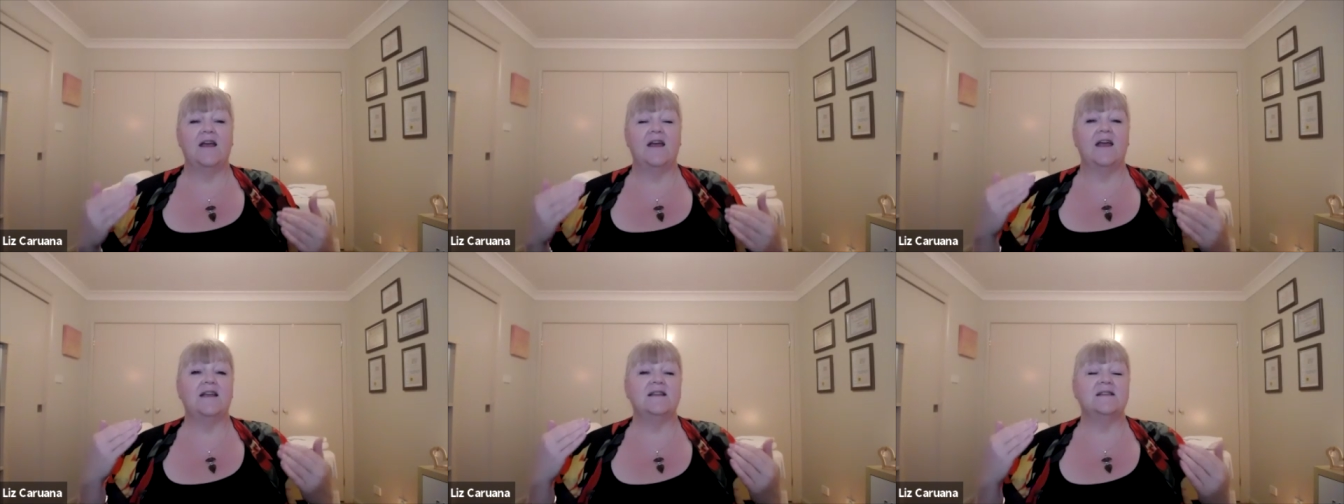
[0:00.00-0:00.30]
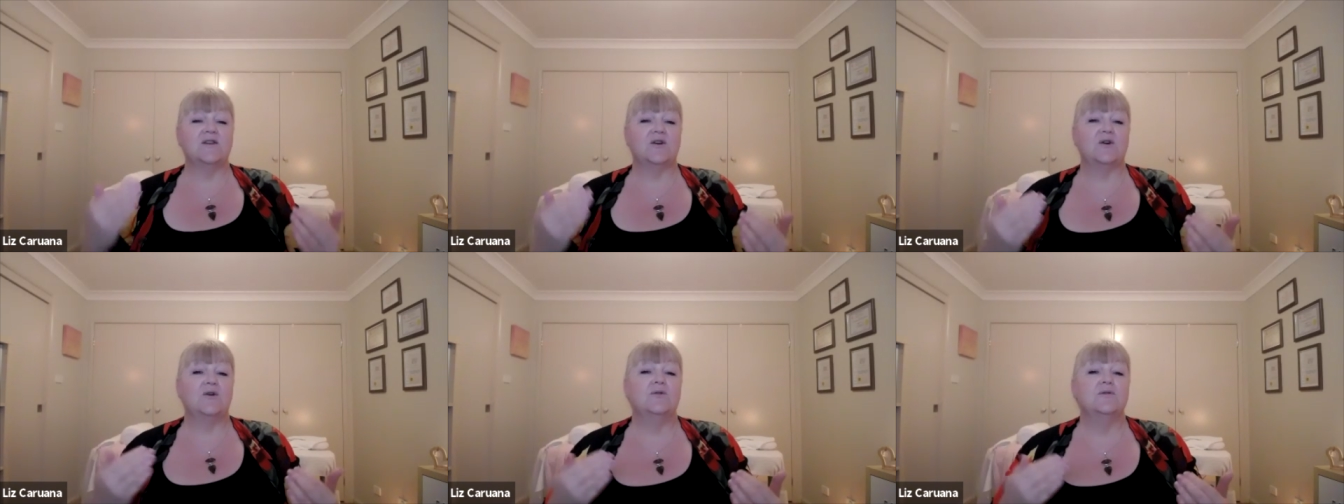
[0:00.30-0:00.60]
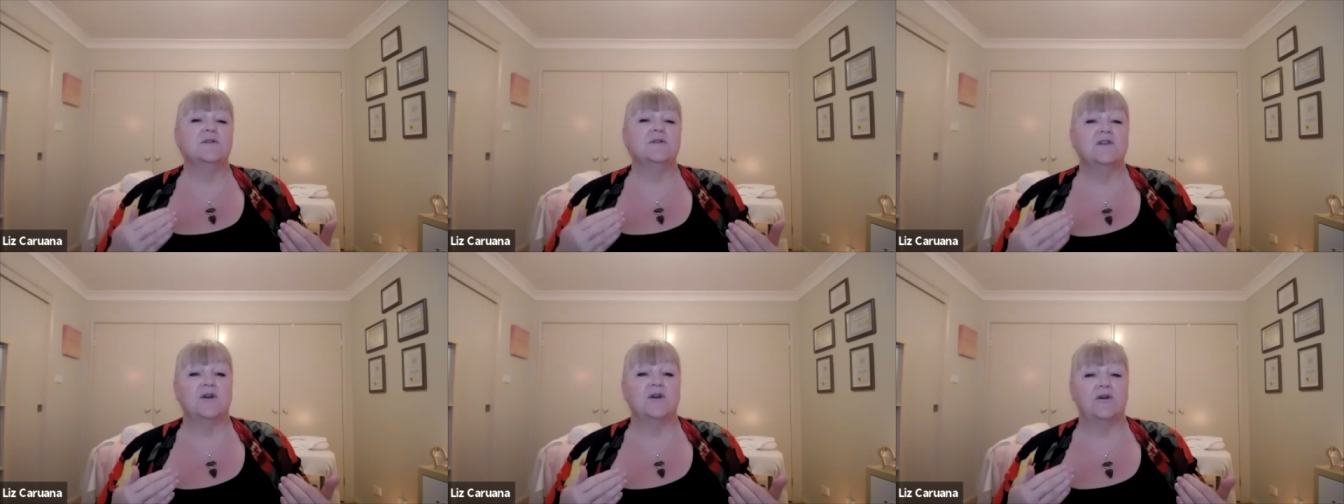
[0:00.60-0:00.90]
It's
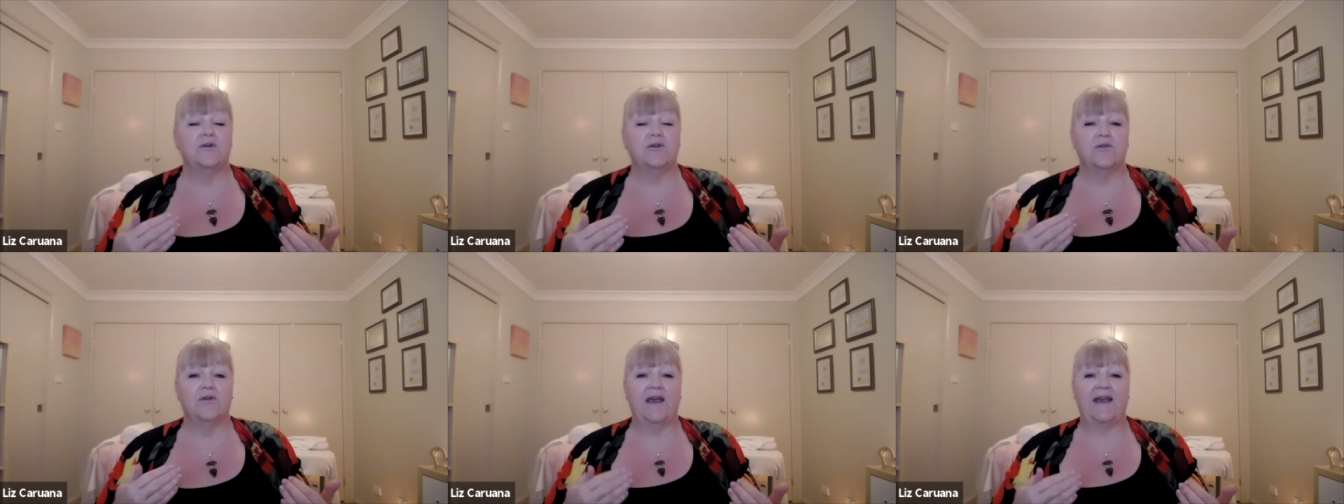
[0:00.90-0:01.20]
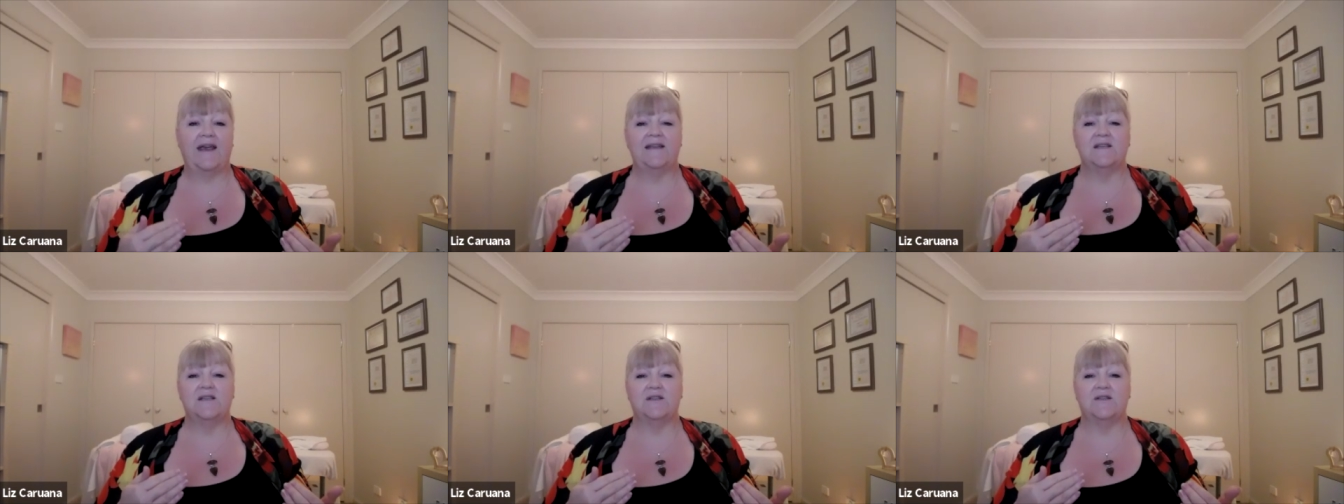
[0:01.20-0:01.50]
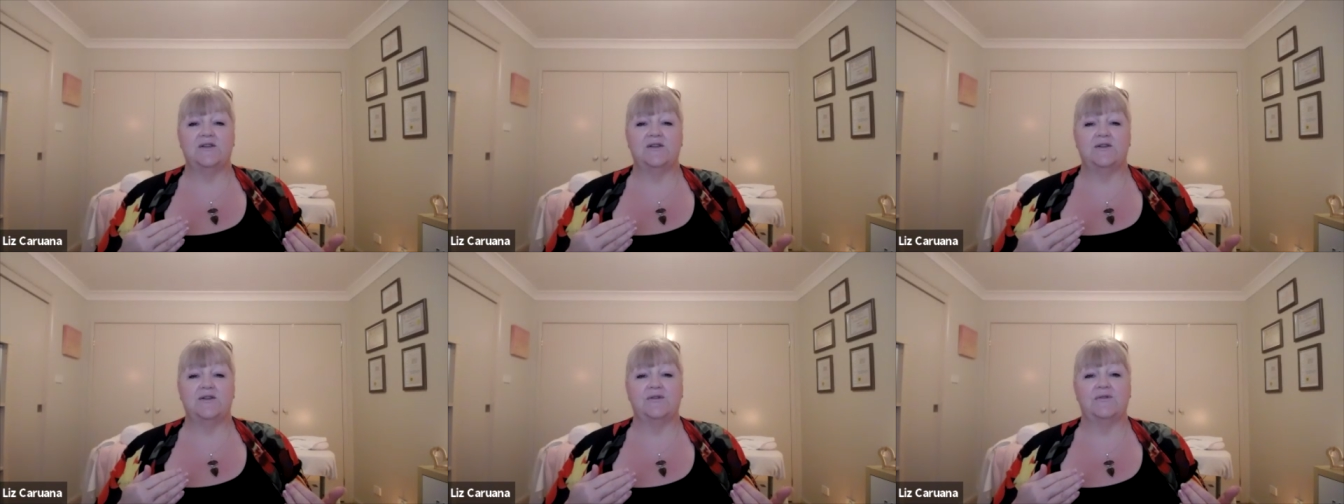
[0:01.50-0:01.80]
also great to
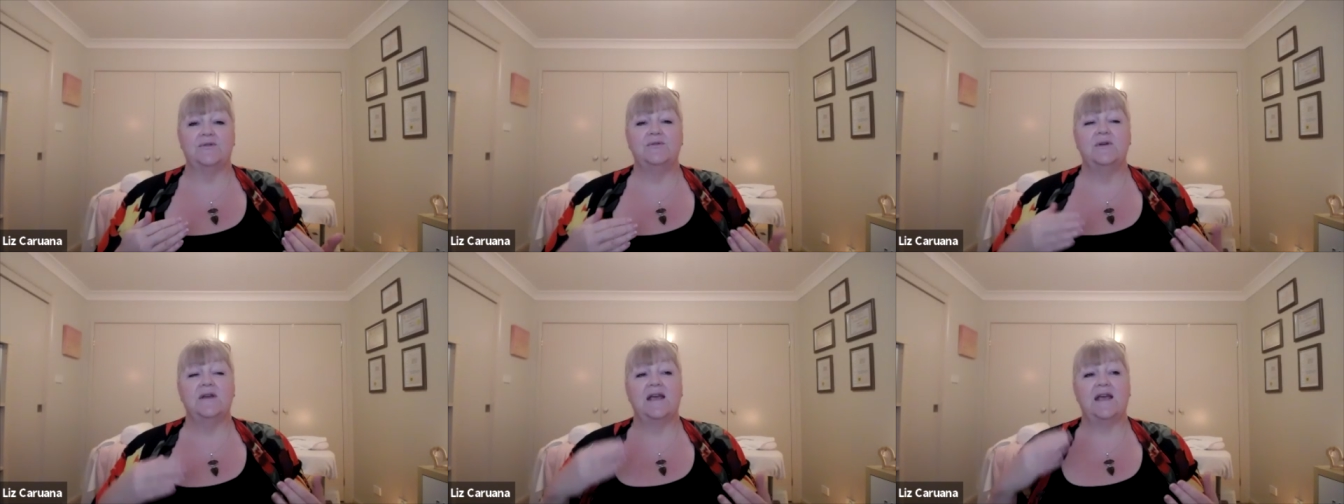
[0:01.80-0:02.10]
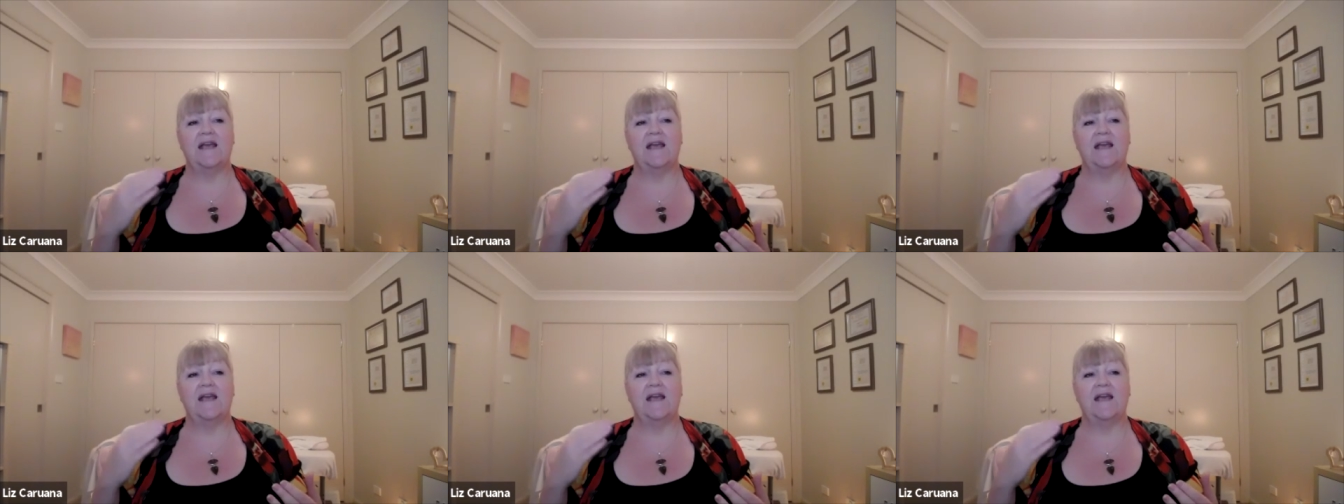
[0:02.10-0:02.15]
do